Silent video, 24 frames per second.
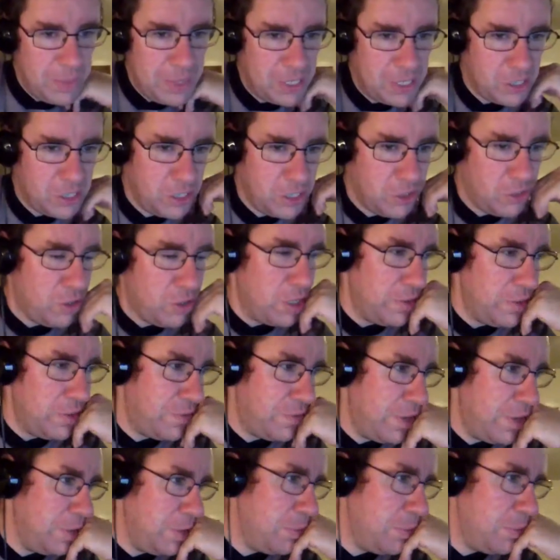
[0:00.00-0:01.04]
actually trying to
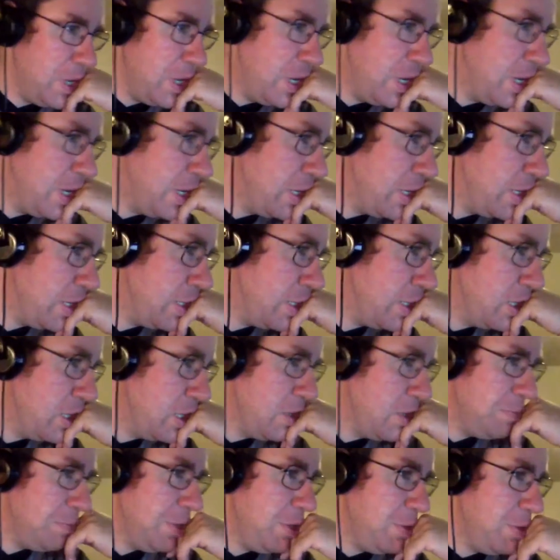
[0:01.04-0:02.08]
find my
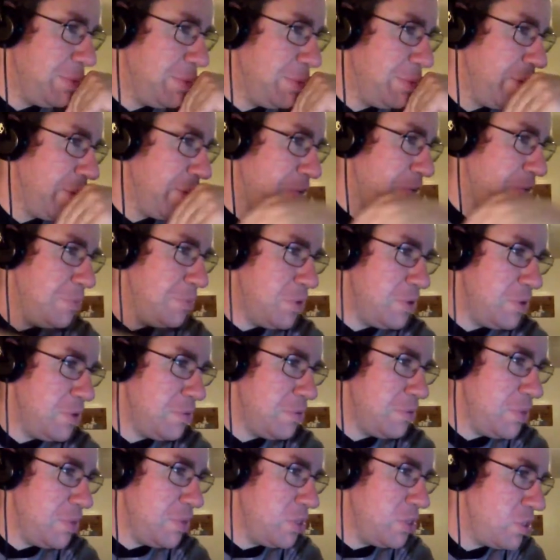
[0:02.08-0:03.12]
DLP3
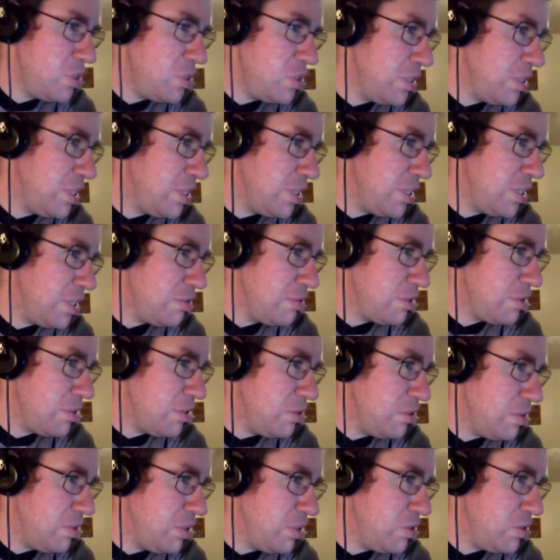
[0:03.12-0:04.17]
mentioned that
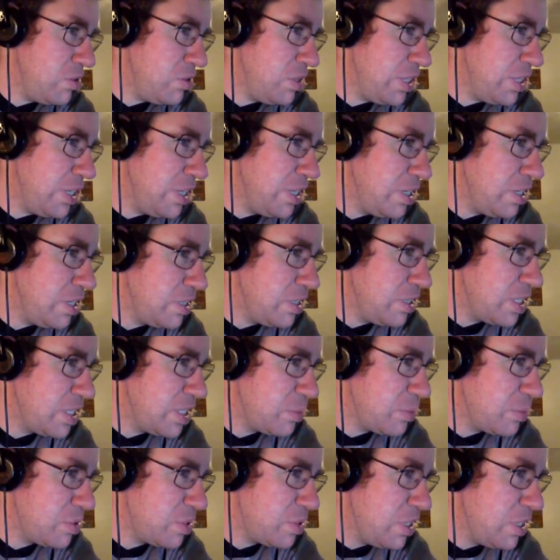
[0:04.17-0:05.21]
he's only getting
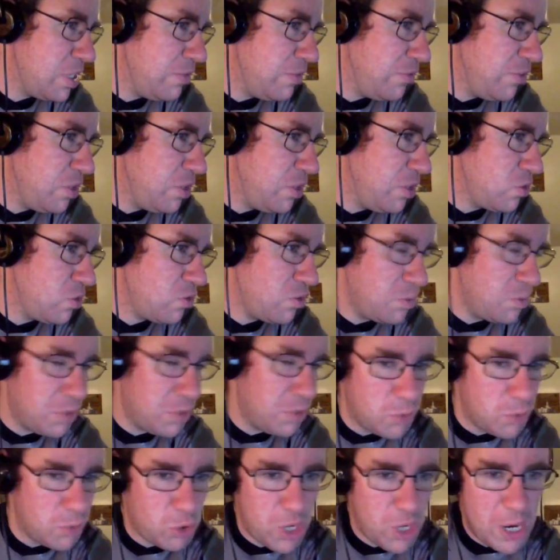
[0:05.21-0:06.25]
6% views from
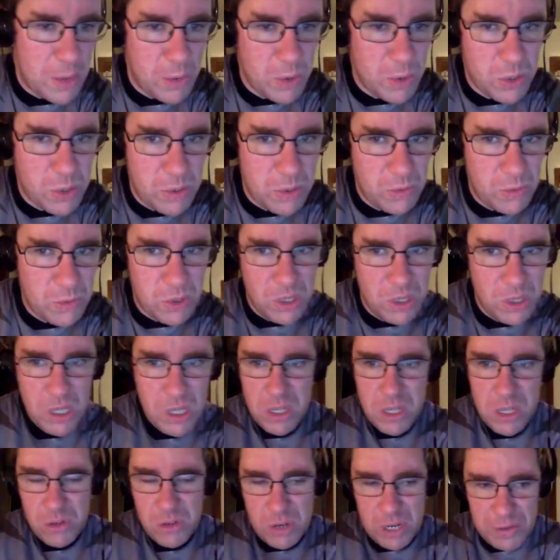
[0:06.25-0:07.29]
subscribers, so I'm just
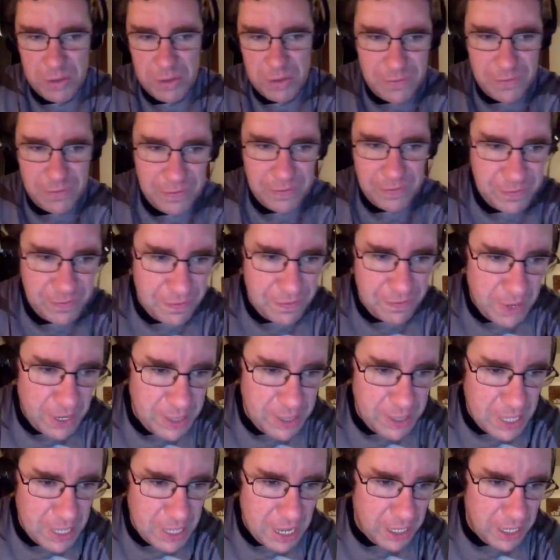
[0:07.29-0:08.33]
trying to
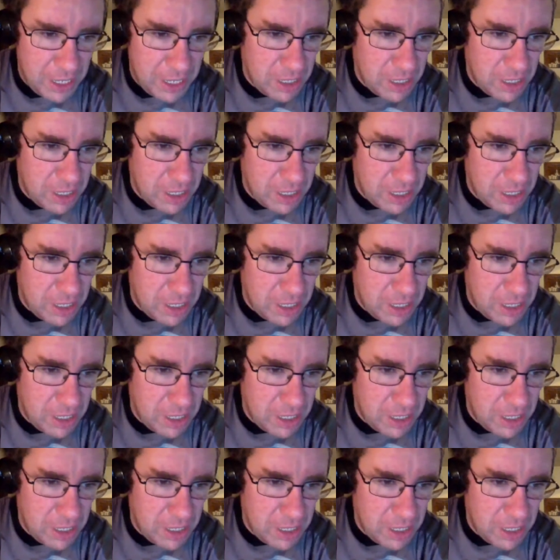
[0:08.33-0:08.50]
find that.